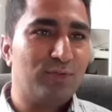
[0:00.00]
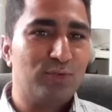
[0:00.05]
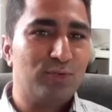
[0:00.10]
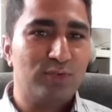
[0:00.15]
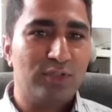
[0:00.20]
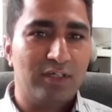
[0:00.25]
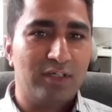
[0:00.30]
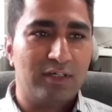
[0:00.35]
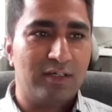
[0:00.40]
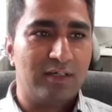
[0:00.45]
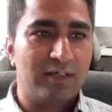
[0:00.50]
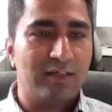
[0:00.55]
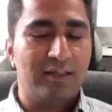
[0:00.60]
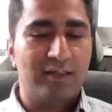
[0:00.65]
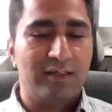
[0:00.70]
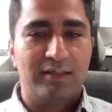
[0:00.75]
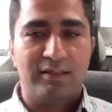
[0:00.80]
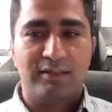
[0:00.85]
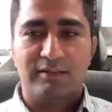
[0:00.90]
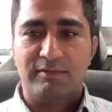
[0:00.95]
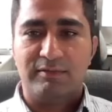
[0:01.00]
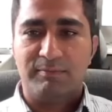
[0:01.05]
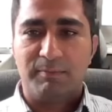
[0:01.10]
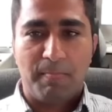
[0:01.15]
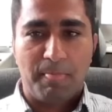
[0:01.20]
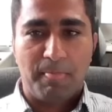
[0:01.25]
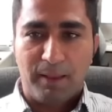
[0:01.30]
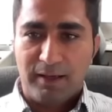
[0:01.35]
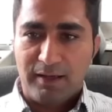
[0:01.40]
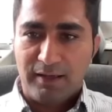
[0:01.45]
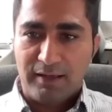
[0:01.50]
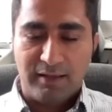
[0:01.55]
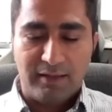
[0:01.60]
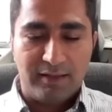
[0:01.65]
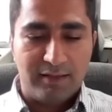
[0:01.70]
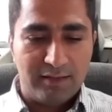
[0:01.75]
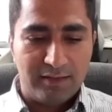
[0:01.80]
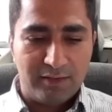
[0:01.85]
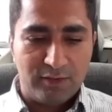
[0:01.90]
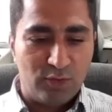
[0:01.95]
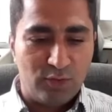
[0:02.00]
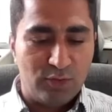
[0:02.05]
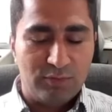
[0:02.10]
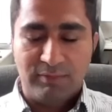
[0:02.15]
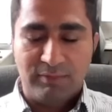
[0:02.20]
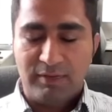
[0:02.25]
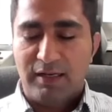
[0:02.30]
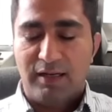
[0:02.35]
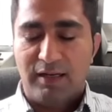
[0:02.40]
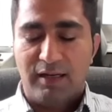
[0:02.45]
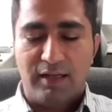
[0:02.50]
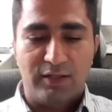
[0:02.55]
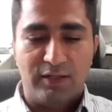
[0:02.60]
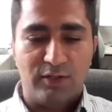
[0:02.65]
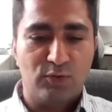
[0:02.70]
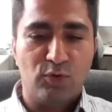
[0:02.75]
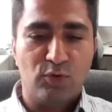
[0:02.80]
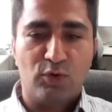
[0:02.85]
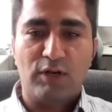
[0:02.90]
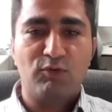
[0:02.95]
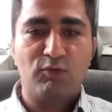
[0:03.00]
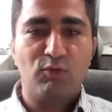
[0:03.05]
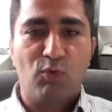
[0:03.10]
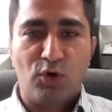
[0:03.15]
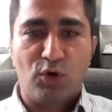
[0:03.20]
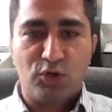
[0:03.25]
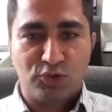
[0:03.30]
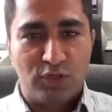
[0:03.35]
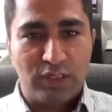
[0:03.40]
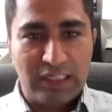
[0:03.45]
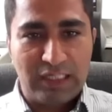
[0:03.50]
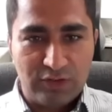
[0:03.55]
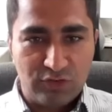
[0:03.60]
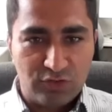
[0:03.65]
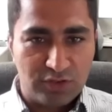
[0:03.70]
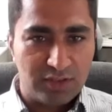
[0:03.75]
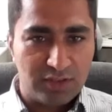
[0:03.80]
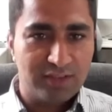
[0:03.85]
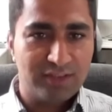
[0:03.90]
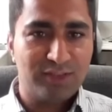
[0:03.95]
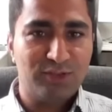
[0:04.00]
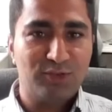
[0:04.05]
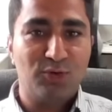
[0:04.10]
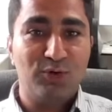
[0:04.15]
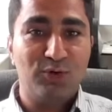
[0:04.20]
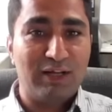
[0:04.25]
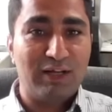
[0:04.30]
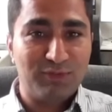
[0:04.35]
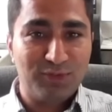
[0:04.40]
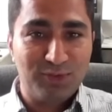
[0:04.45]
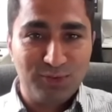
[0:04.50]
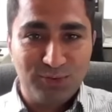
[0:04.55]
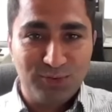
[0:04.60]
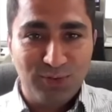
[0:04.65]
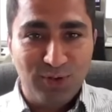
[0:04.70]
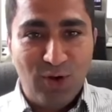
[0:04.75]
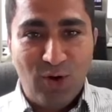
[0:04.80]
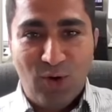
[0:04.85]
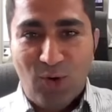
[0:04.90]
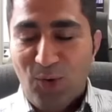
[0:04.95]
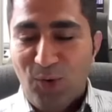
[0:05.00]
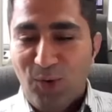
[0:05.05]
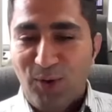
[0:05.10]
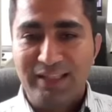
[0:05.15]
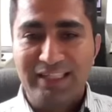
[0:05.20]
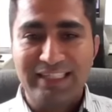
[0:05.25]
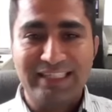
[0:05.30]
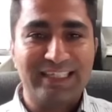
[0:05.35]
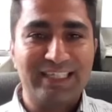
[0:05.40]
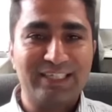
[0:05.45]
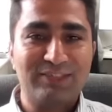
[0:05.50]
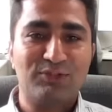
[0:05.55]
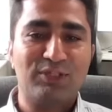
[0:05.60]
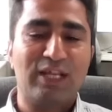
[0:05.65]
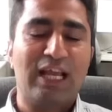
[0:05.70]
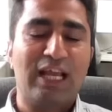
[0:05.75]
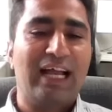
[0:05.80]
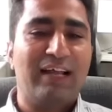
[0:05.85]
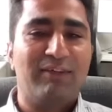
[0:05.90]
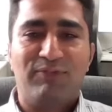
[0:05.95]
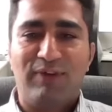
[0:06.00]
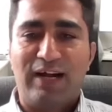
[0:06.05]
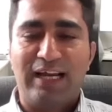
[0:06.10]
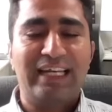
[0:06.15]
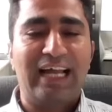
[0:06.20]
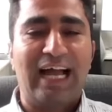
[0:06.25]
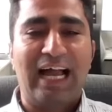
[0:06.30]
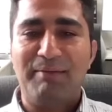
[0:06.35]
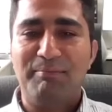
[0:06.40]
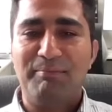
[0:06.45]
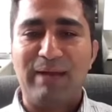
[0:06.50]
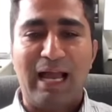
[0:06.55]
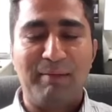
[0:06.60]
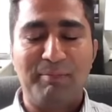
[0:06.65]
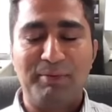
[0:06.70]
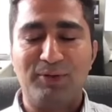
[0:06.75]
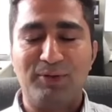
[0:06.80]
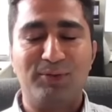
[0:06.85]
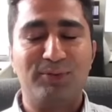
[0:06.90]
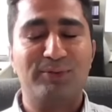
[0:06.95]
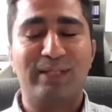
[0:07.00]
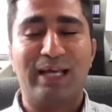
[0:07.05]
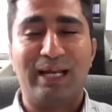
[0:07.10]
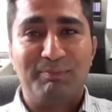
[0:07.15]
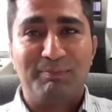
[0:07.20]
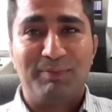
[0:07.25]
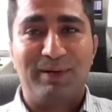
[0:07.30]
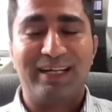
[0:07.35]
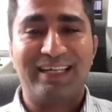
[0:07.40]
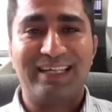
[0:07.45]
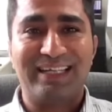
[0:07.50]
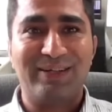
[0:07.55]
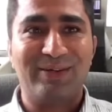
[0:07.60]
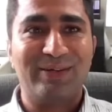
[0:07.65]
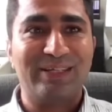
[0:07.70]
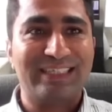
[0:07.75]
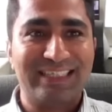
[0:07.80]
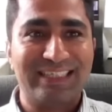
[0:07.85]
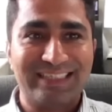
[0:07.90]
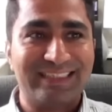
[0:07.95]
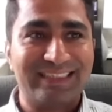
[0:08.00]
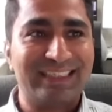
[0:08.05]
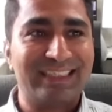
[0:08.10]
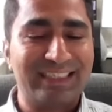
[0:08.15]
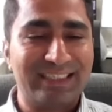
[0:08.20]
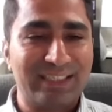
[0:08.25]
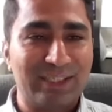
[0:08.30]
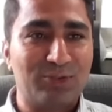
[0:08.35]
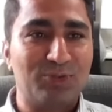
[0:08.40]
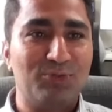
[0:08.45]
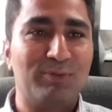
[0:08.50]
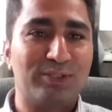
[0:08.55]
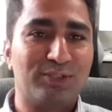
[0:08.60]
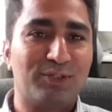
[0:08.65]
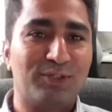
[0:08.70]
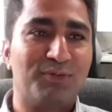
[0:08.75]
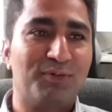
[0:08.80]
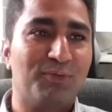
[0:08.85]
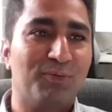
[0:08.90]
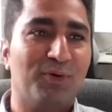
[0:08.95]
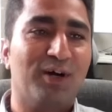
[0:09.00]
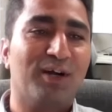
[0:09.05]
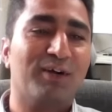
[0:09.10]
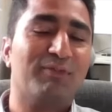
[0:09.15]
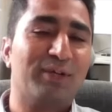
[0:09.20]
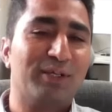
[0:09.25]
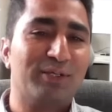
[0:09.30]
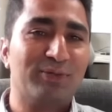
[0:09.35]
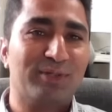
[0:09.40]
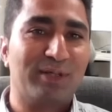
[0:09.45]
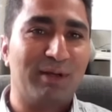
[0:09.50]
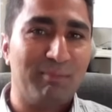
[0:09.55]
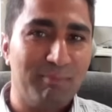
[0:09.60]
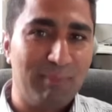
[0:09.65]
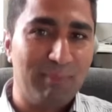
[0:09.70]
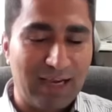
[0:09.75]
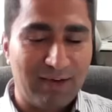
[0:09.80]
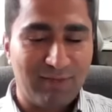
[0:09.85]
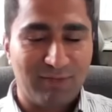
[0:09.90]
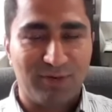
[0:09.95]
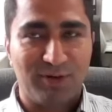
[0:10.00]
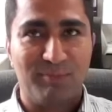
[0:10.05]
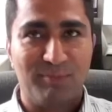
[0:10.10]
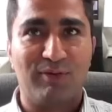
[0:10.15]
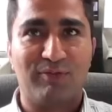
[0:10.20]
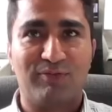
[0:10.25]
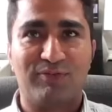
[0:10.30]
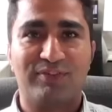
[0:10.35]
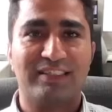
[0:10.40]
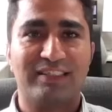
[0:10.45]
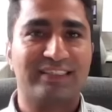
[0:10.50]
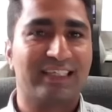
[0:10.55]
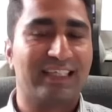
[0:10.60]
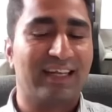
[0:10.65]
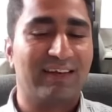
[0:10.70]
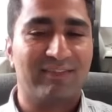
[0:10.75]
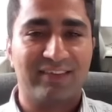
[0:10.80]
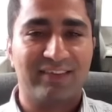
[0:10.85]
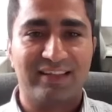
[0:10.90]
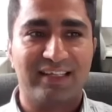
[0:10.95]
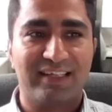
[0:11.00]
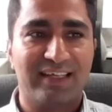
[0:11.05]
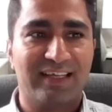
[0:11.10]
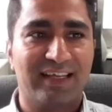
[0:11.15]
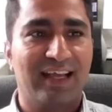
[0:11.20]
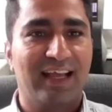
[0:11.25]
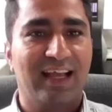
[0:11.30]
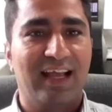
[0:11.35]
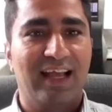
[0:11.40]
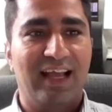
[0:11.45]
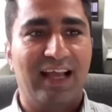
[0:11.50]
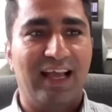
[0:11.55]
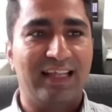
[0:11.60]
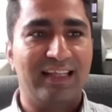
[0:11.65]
do the, you know, you don't have to wash your dishes. You don't have to do all the things. Which, fine, I'm happy to do that. But, you know, it is a too much of a work when you come back from office and everything. And